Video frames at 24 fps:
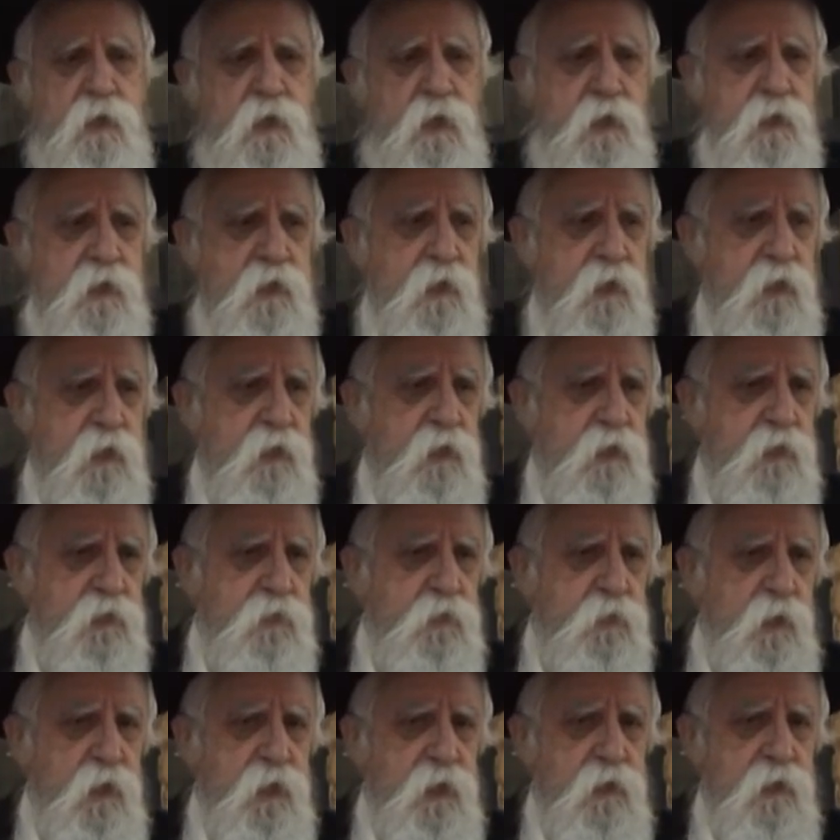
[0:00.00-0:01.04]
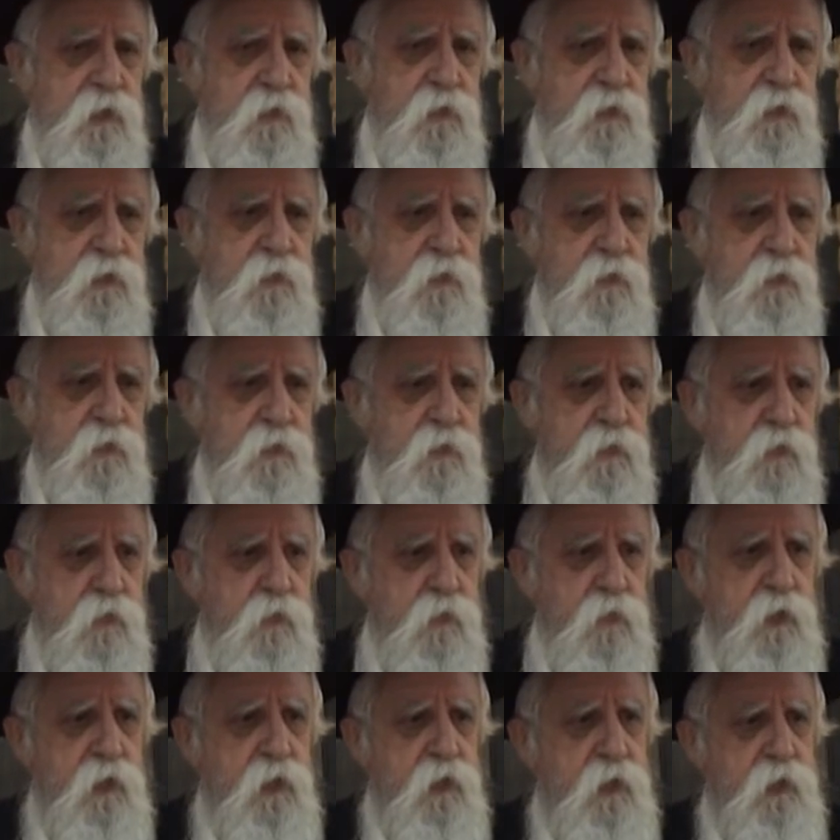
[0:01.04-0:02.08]
And then his mother
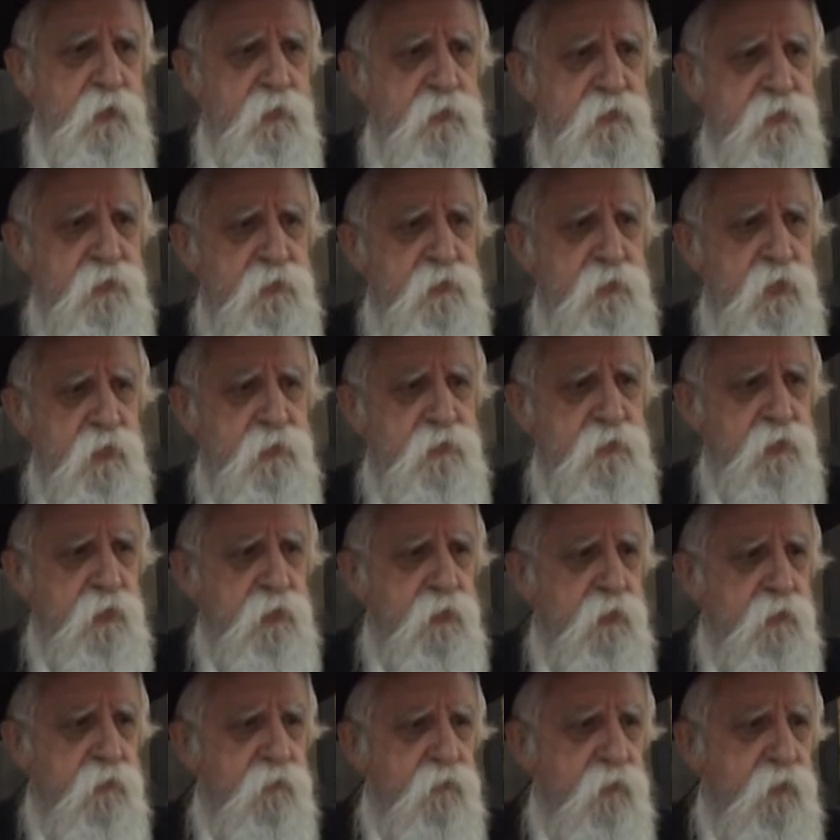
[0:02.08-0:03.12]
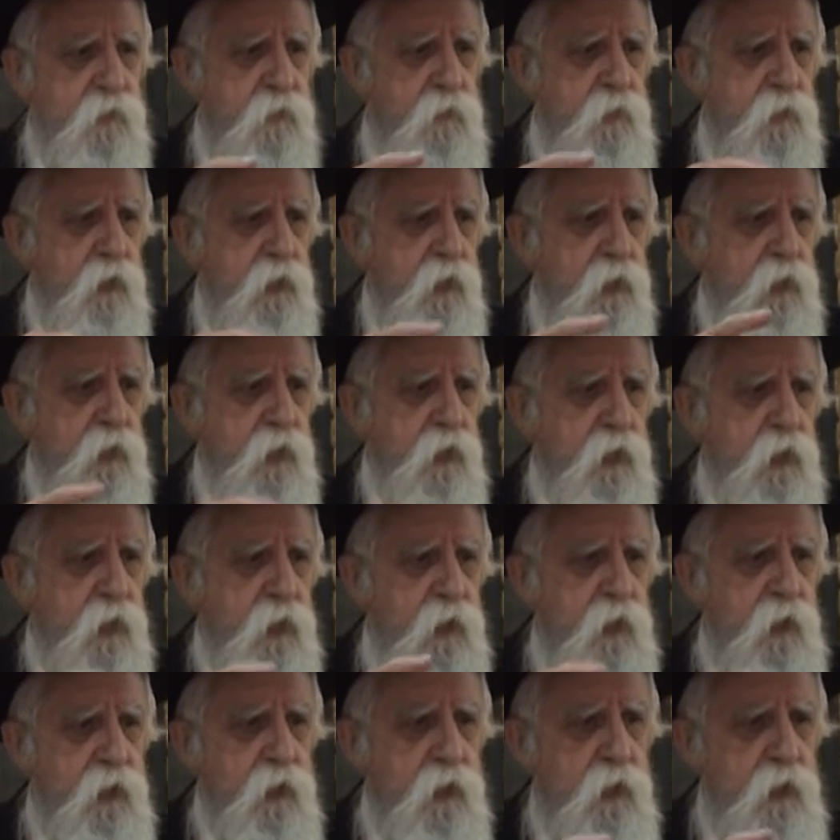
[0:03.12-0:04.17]
got a suggestion from
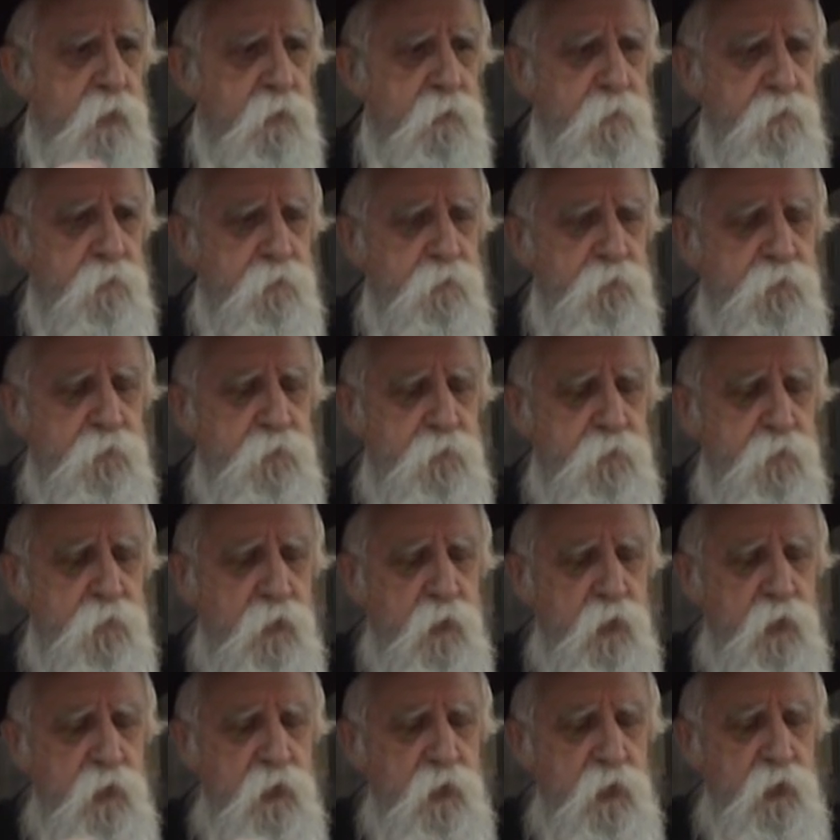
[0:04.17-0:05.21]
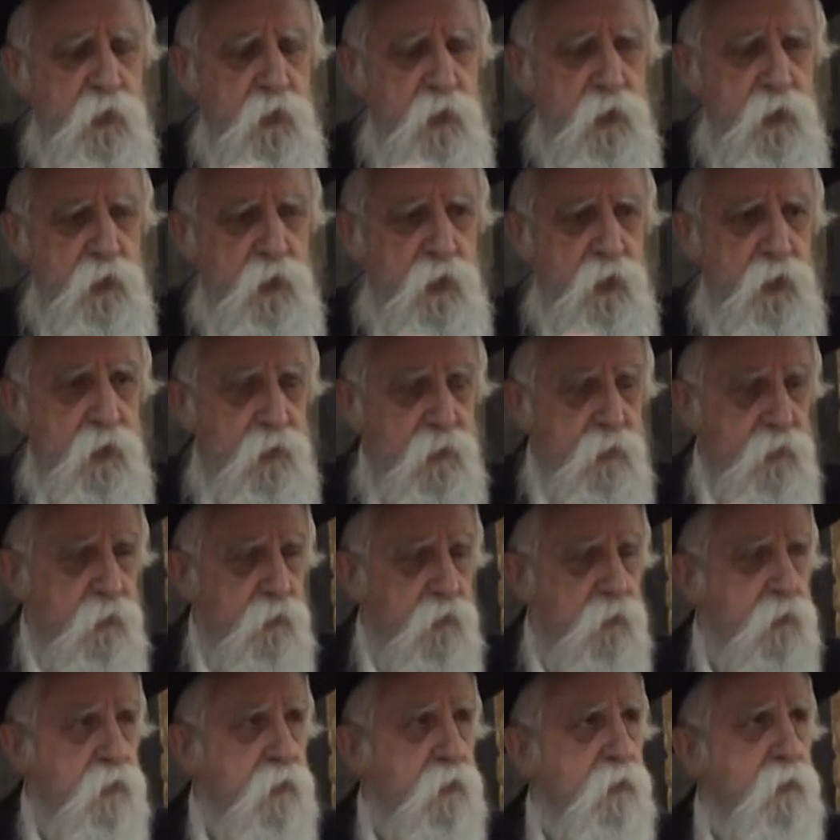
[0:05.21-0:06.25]
a
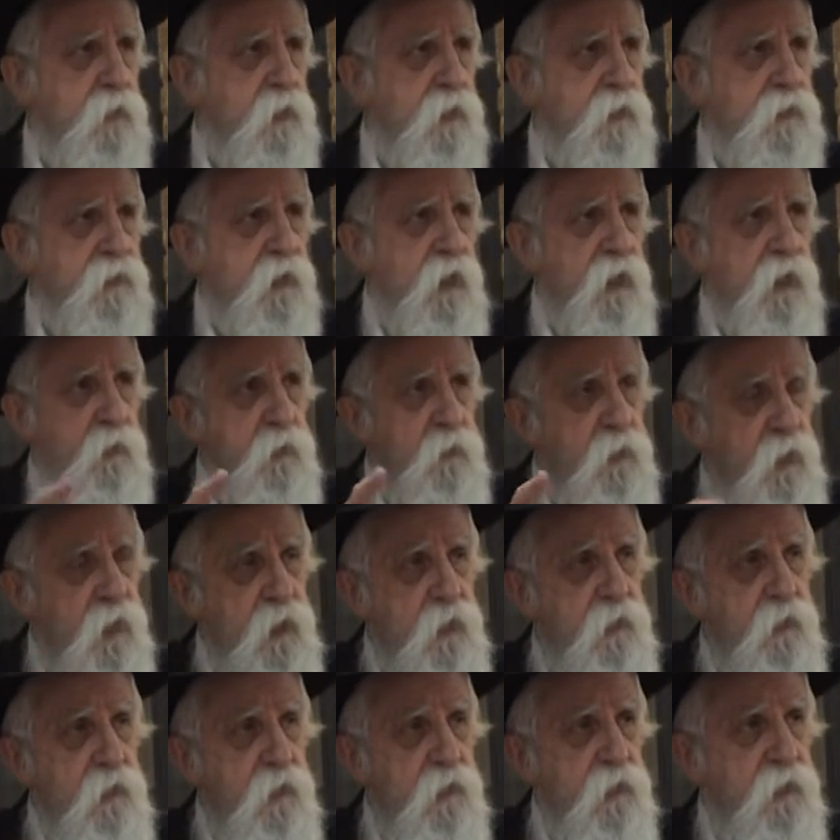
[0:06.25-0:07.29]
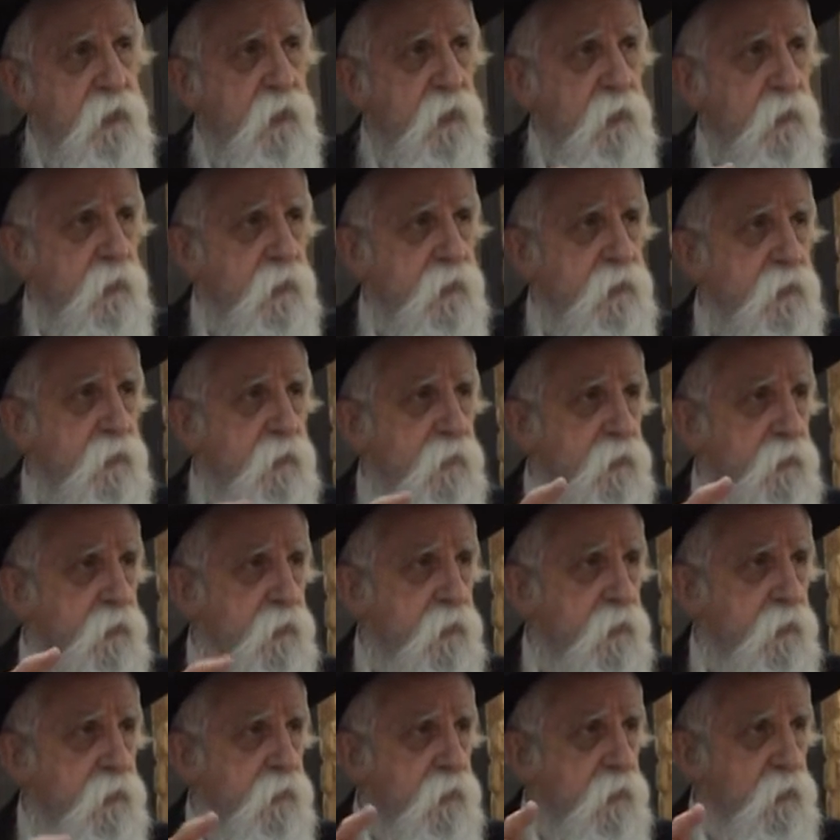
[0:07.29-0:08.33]
uncle, that's a brother, I think it was, of
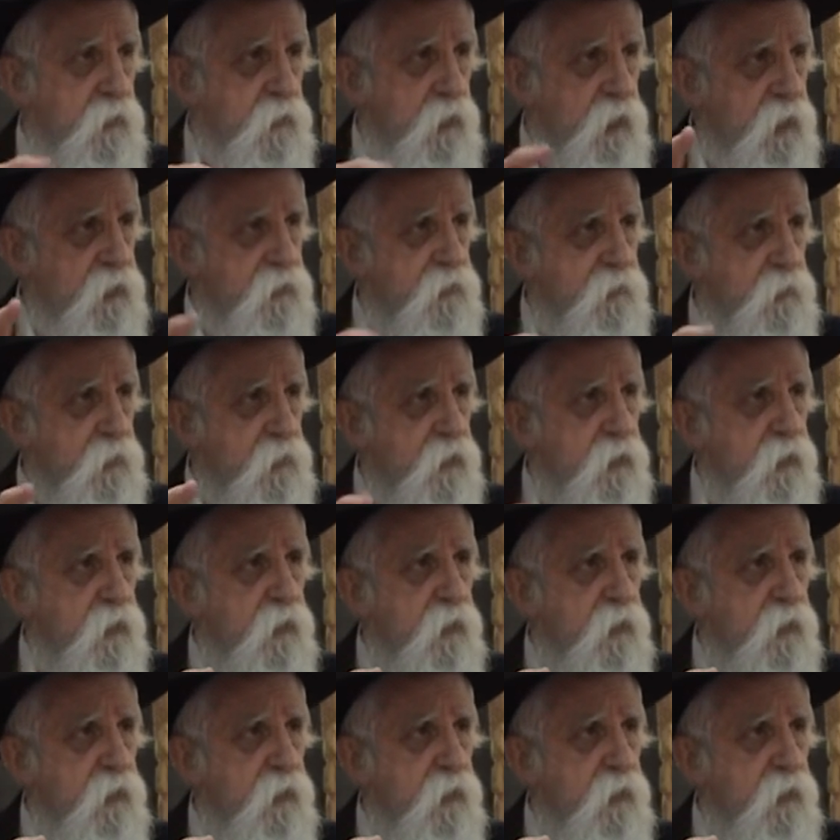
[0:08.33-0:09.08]
her husband,